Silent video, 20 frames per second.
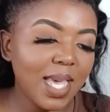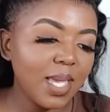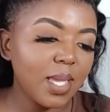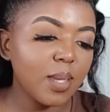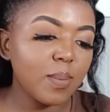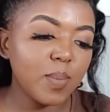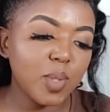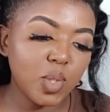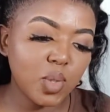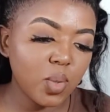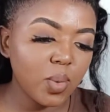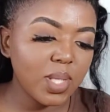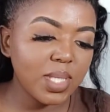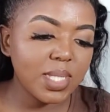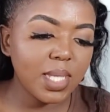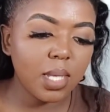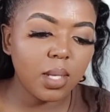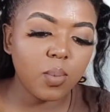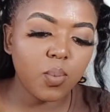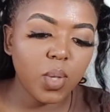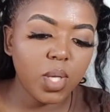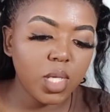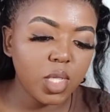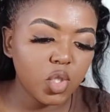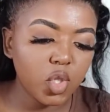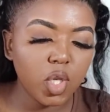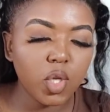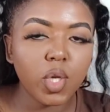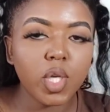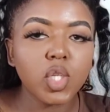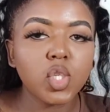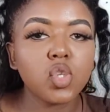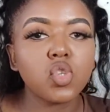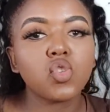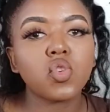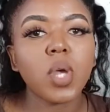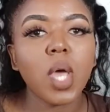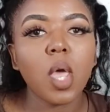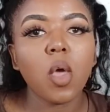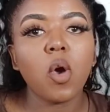i am so excited we're literally going to
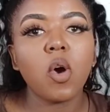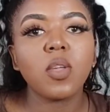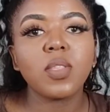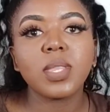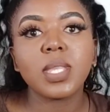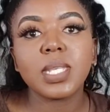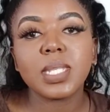try on